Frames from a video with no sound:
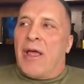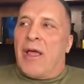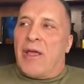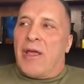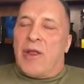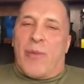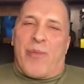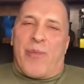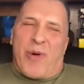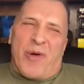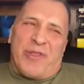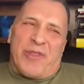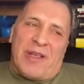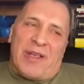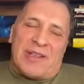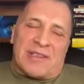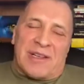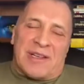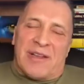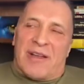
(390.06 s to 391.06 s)
You know,
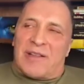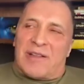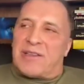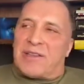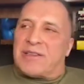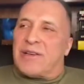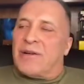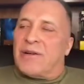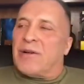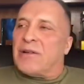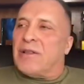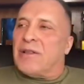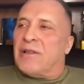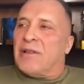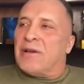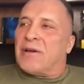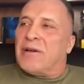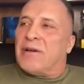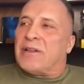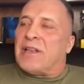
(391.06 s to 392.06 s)
proteins are not so good
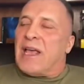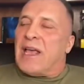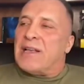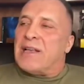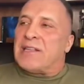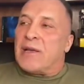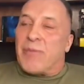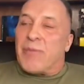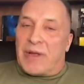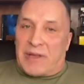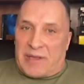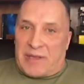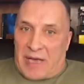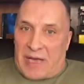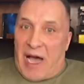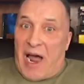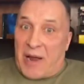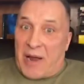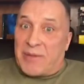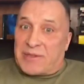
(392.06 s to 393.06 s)
good tasting, but the
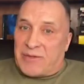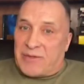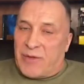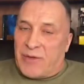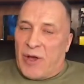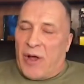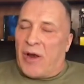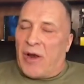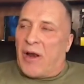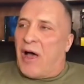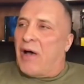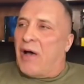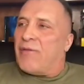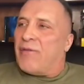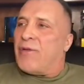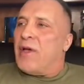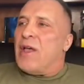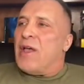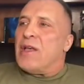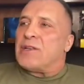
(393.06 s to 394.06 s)
carbs we all love.